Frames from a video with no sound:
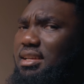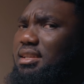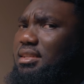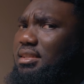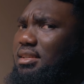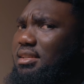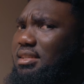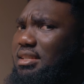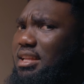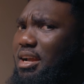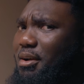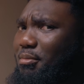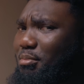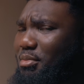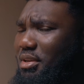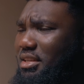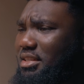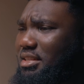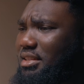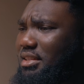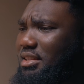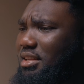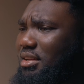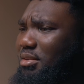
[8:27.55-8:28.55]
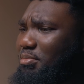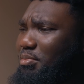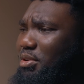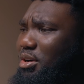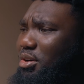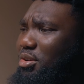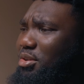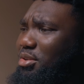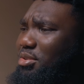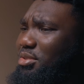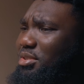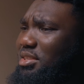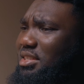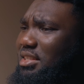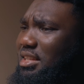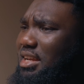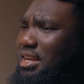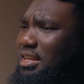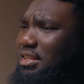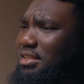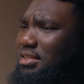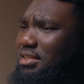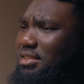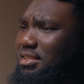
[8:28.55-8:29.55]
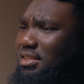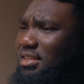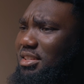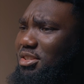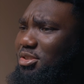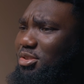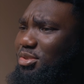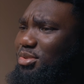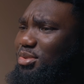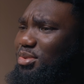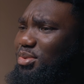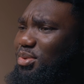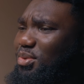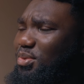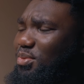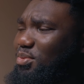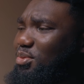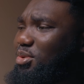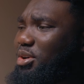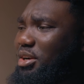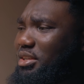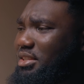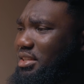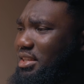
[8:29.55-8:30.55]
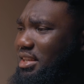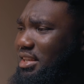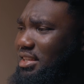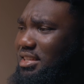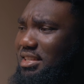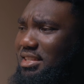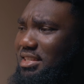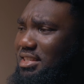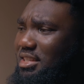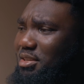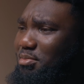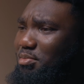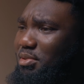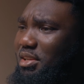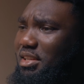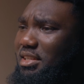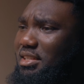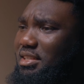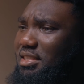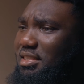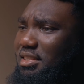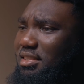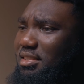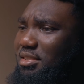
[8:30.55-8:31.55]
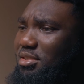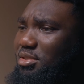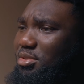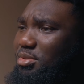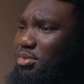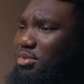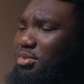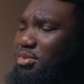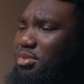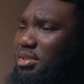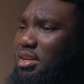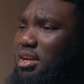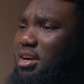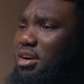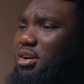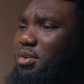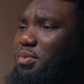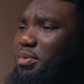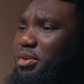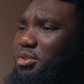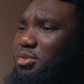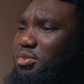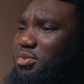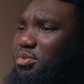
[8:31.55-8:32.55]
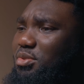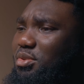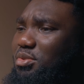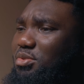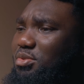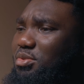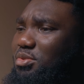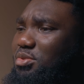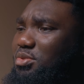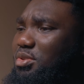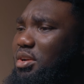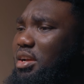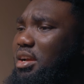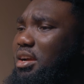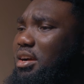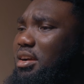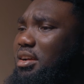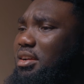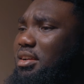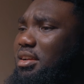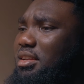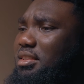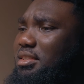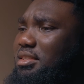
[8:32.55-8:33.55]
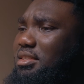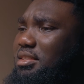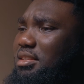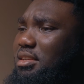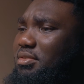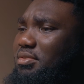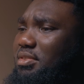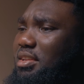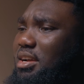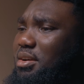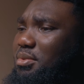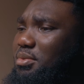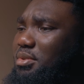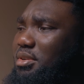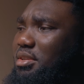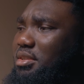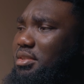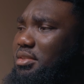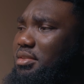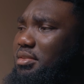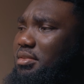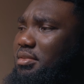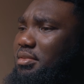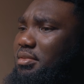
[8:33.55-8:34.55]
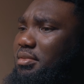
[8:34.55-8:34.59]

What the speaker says: the amazing thing about Godox lights. It just works seamlessly. So now we're just going to trigger and see if that works.